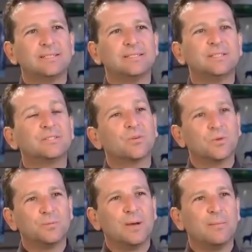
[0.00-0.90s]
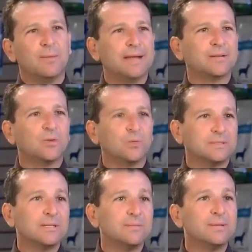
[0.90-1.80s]
disease caused by a mite called
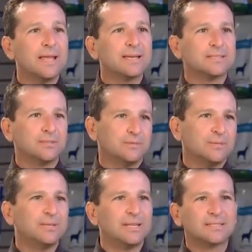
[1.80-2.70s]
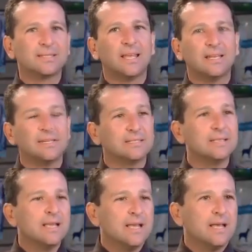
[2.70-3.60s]
Demodex or Demodex canis.
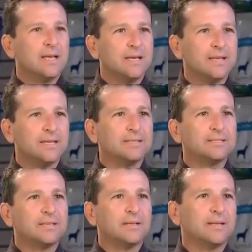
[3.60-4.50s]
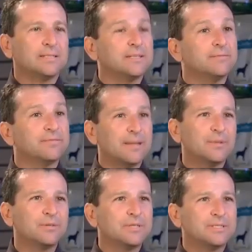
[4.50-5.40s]
Uh, it's, a, it's an
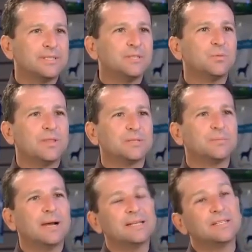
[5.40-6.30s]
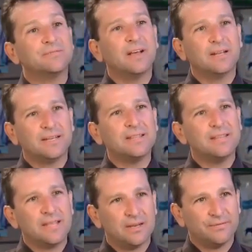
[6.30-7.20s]
inflammatory disease where this mite is found in
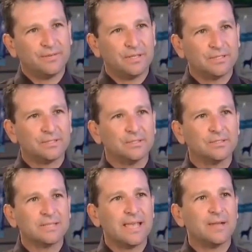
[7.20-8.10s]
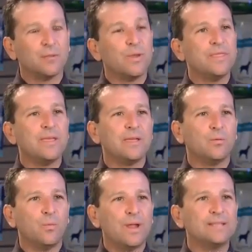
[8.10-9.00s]
the hair follicles and when, they,
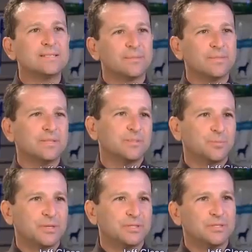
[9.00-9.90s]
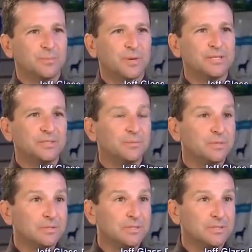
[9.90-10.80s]
when something suppresses the body's
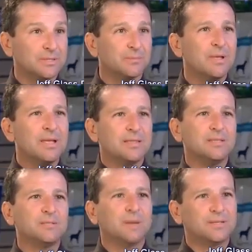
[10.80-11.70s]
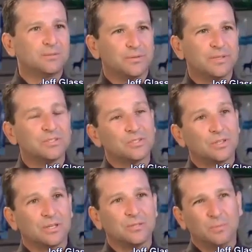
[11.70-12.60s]
immune system, these mites will then
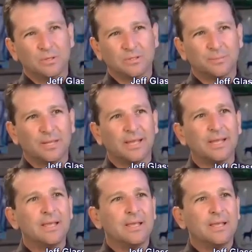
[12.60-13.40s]
start to multiply